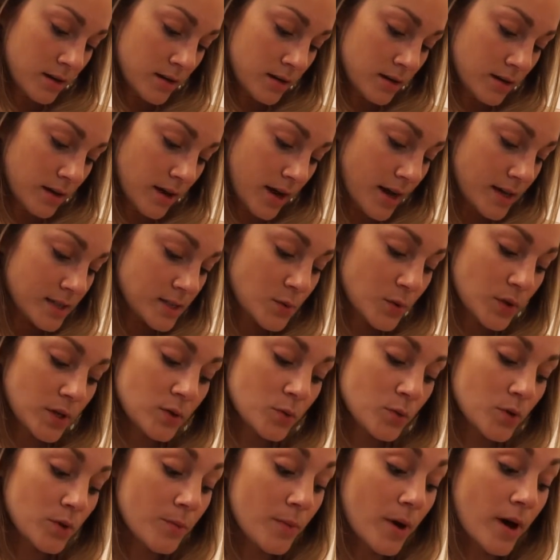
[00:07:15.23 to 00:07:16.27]
Yeah, sweetened
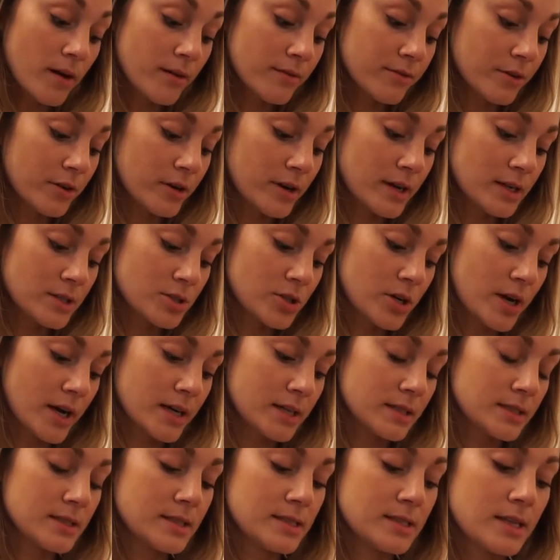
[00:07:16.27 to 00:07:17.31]
with monk fruit extract
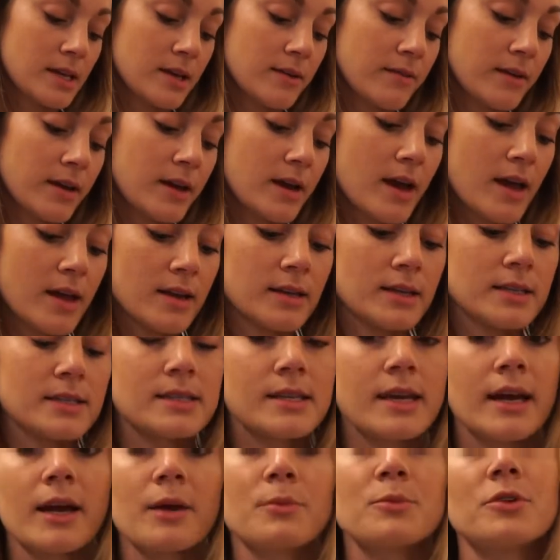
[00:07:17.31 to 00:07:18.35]
and stevia, and it's
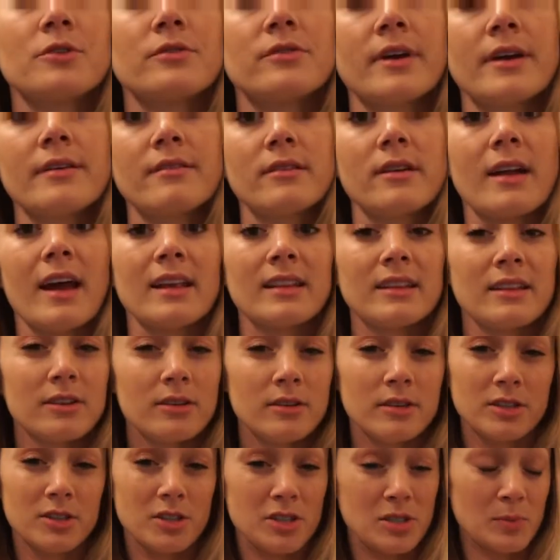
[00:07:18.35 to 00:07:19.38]
caramel flavored. I
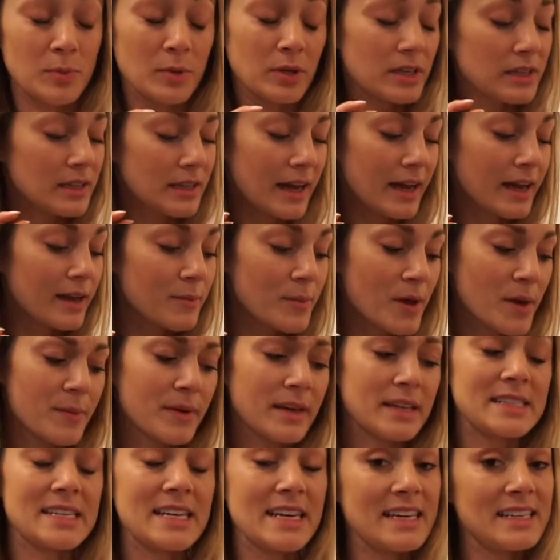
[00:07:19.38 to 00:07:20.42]
literally just put like maybe
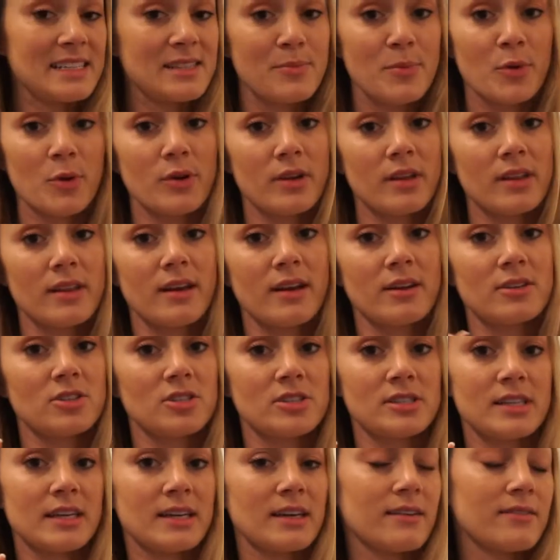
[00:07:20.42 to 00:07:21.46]
a teaspoon in there
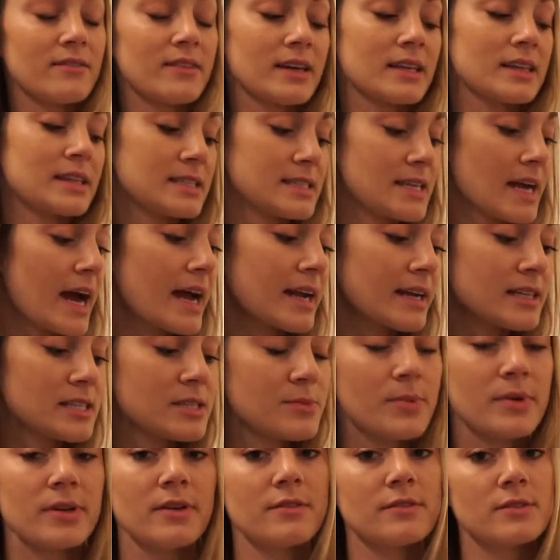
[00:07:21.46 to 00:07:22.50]
just to give like the
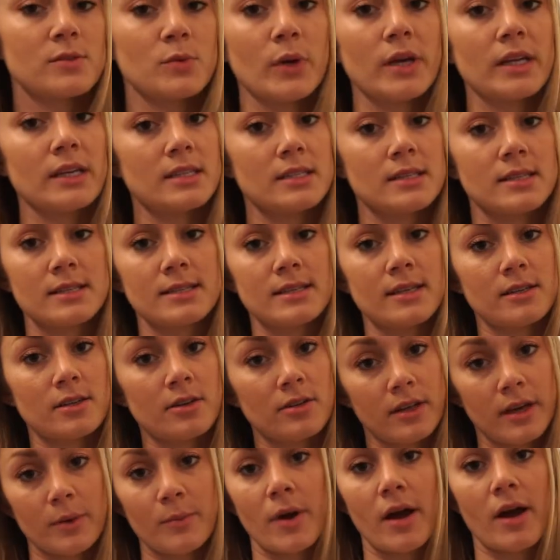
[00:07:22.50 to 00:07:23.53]
tiniest bit of sweetness because I don't
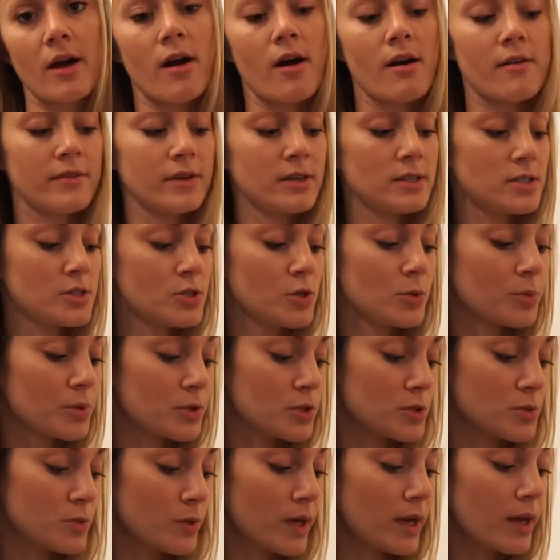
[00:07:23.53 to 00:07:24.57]
like my coffee super
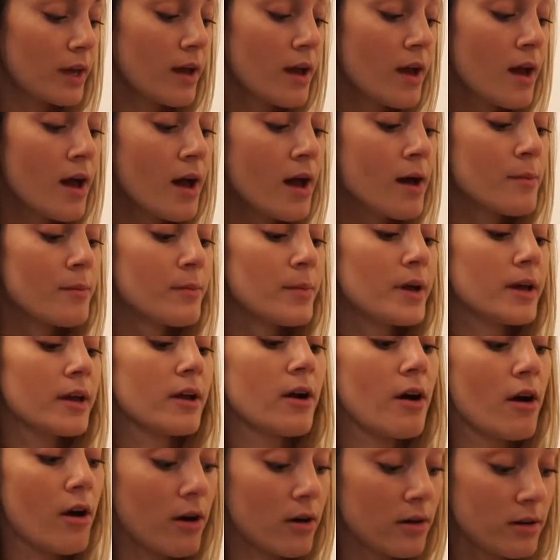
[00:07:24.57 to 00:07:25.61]
sweet. But
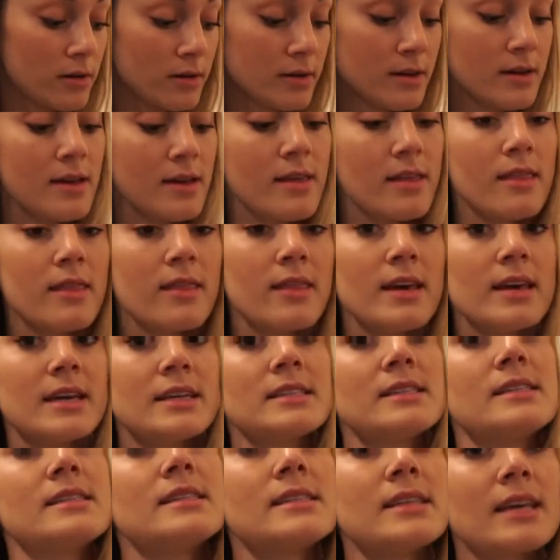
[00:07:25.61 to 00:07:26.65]
y'all,
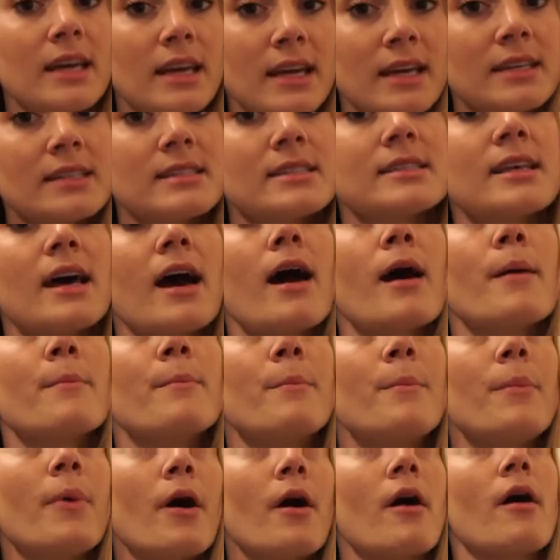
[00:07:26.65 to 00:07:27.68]
this is a
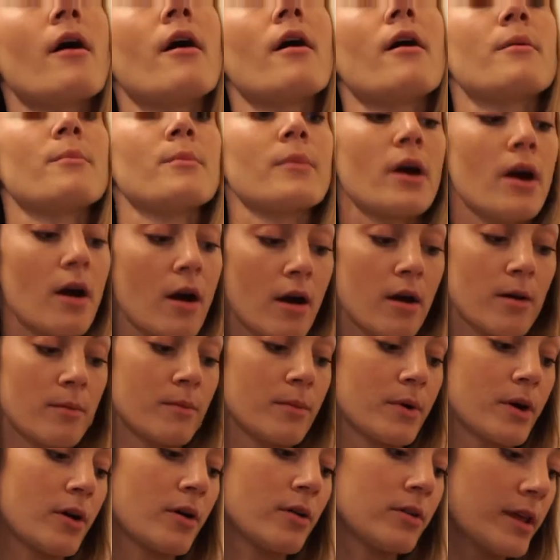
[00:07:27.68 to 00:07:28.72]
bomb
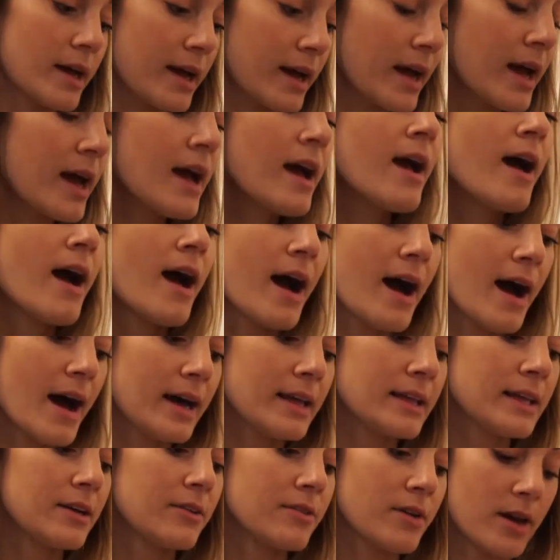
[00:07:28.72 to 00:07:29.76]
combo. Like,
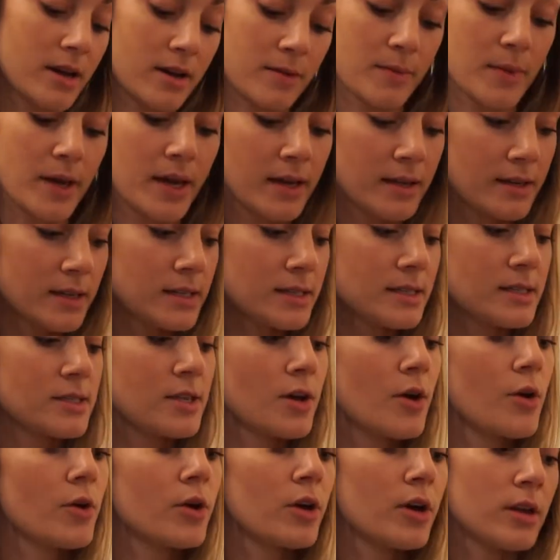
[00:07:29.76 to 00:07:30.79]
highly recommend. It's
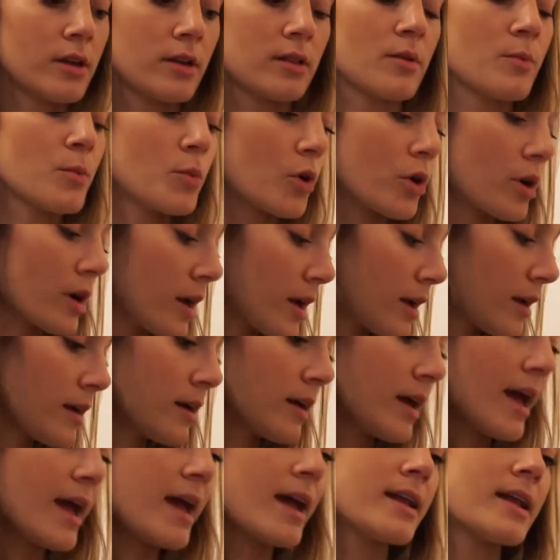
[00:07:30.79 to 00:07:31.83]
so good in the morning.
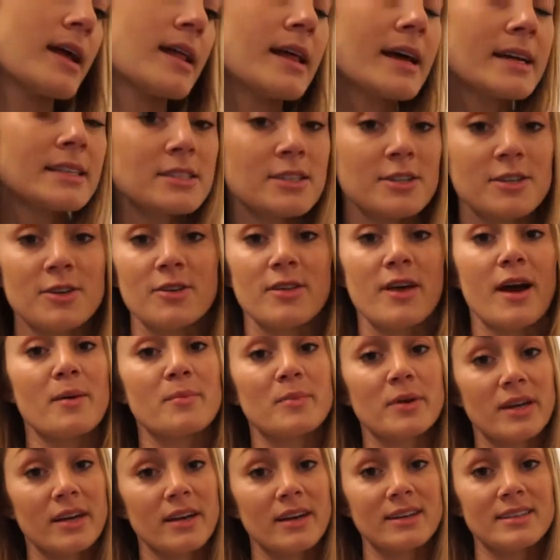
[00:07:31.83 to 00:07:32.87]
And I like to do that
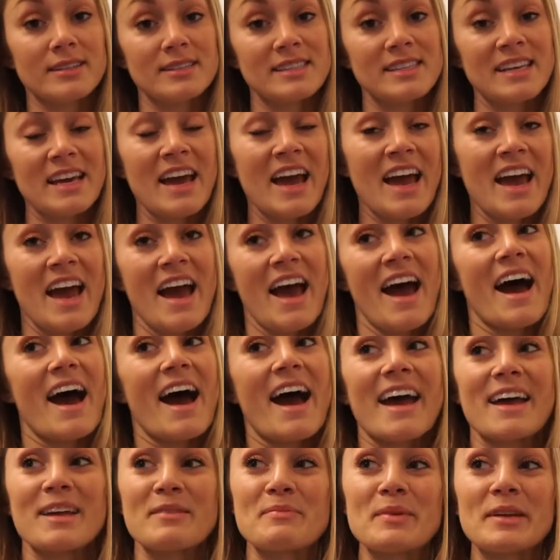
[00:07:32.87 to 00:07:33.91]
because
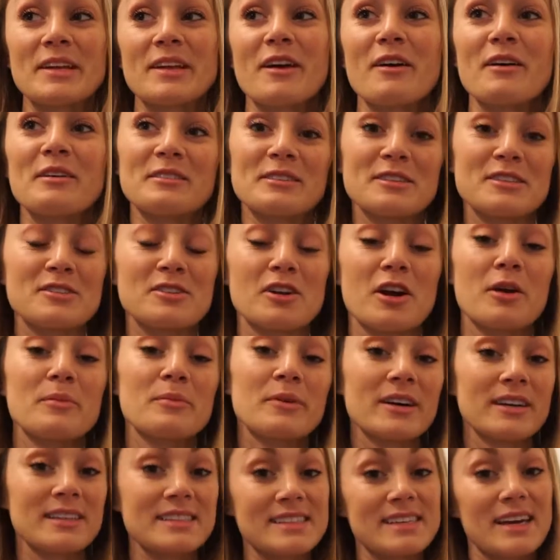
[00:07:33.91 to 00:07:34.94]
I had been going to
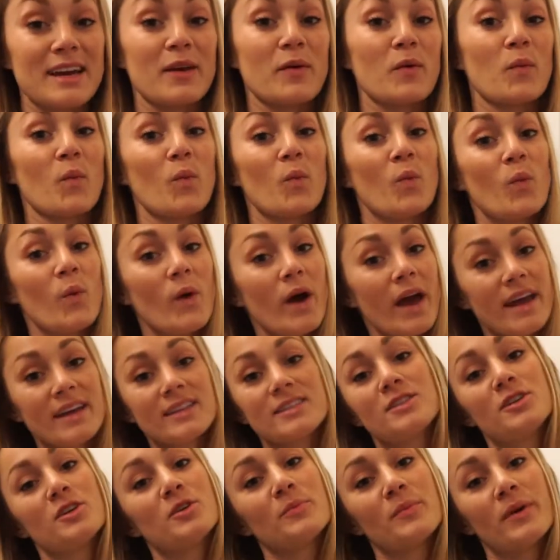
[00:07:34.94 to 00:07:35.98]
Starbucks like way
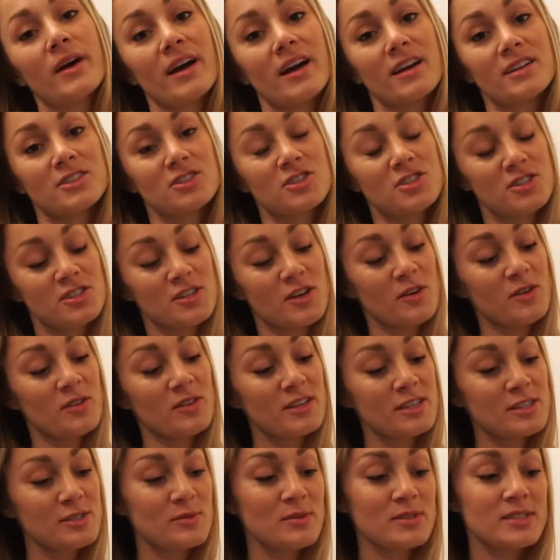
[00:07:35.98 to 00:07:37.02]
too much, so
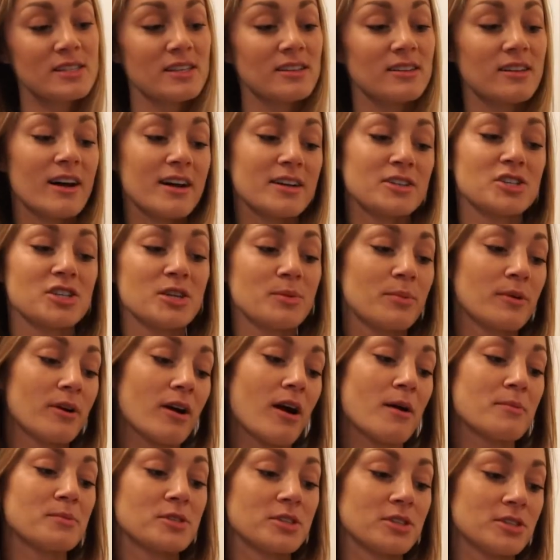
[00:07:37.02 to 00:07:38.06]
this was a lot cheaper
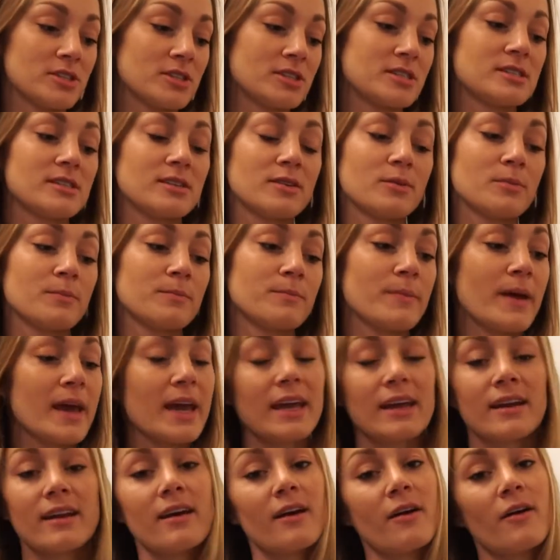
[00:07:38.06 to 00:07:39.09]
option just to make
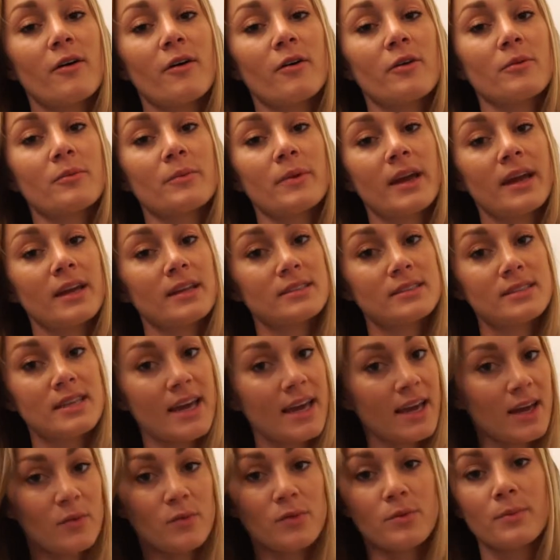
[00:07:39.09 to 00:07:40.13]
it at home and
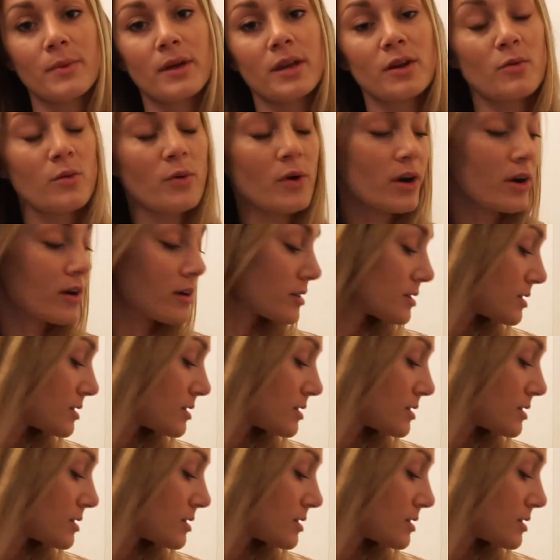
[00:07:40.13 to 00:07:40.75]
take it with me to work.